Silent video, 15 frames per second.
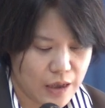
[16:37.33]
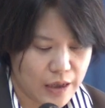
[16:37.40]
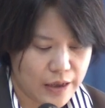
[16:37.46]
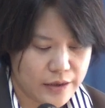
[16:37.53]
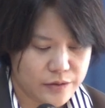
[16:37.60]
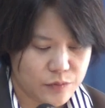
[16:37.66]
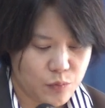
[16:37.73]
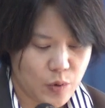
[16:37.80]

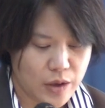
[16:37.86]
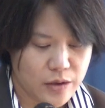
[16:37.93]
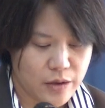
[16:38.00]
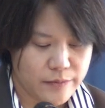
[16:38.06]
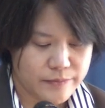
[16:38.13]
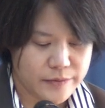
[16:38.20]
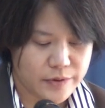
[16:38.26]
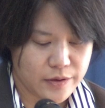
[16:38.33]
As one
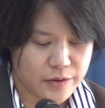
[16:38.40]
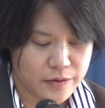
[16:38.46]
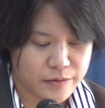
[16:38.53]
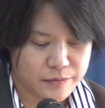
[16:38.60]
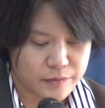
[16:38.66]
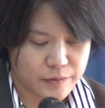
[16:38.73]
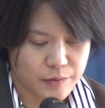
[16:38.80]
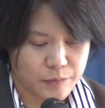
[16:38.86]
of
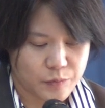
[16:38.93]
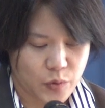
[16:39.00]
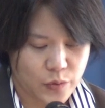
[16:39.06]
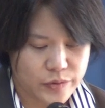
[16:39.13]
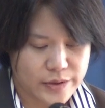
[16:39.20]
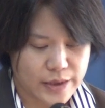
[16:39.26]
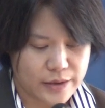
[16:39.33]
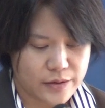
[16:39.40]
the
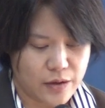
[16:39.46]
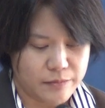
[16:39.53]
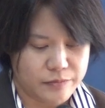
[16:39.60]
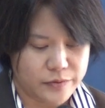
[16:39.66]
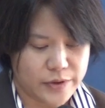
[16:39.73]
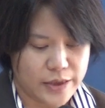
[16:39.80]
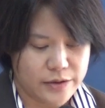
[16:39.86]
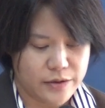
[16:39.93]
projects of
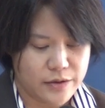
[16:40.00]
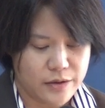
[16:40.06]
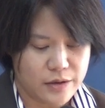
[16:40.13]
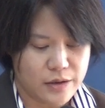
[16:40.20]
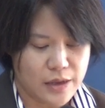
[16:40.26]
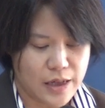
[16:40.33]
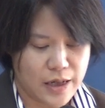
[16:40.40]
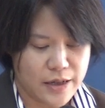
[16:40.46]
National
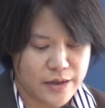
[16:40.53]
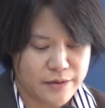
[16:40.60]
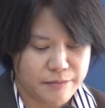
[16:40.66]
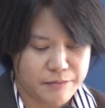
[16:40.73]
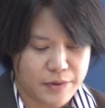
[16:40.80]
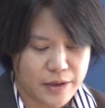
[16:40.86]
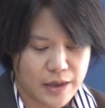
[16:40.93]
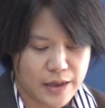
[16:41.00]

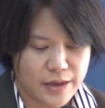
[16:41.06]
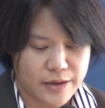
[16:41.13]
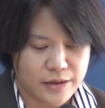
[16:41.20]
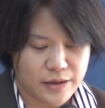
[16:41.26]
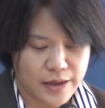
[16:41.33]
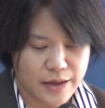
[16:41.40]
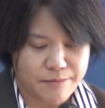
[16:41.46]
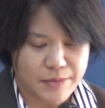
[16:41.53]

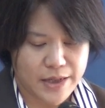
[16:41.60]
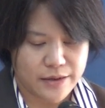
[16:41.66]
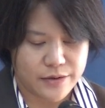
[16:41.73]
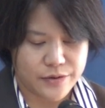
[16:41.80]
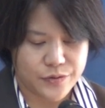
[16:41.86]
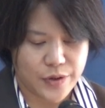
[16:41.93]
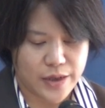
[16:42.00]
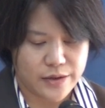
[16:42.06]
Climate
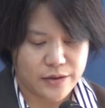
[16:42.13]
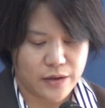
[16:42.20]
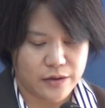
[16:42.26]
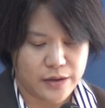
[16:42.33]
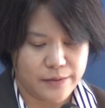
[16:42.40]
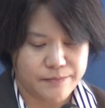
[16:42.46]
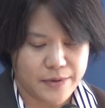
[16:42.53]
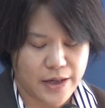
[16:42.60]
Change
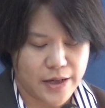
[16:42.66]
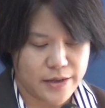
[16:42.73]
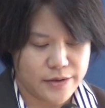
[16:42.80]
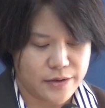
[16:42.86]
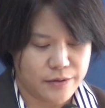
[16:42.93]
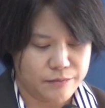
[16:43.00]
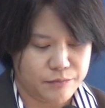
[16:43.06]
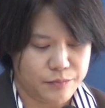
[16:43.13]

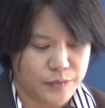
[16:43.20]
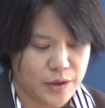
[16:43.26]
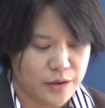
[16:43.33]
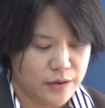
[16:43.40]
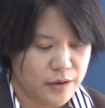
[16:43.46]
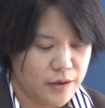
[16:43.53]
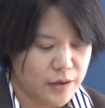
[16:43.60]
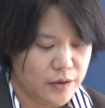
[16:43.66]
Adaptation,
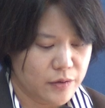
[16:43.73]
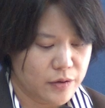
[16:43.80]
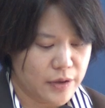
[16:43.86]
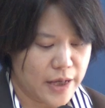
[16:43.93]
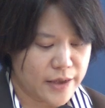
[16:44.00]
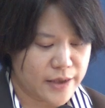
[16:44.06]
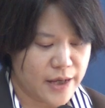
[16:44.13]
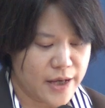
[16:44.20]

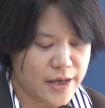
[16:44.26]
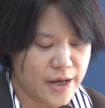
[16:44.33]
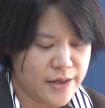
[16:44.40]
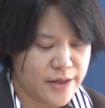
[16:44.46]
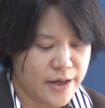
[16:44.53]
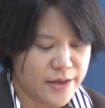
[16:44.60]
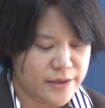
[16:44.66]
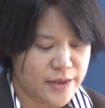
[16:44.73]

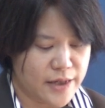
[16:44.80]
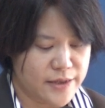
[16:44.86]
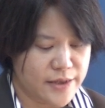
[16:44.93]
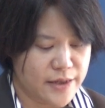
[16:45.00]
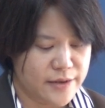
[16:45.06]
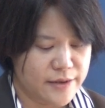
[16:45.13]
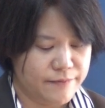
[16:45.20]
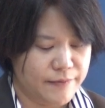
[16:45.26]
KNIT
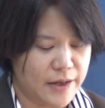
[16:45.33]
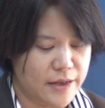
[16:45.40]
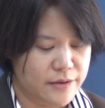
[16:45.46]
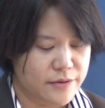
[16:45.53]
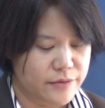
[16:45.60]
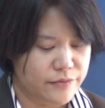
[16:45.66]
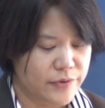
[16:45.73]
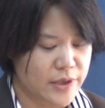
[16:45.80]
identified
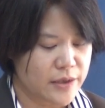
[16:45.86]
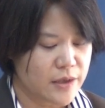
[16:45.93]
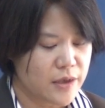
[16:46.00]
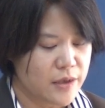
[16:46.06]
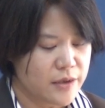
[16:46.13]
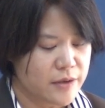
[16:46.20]
3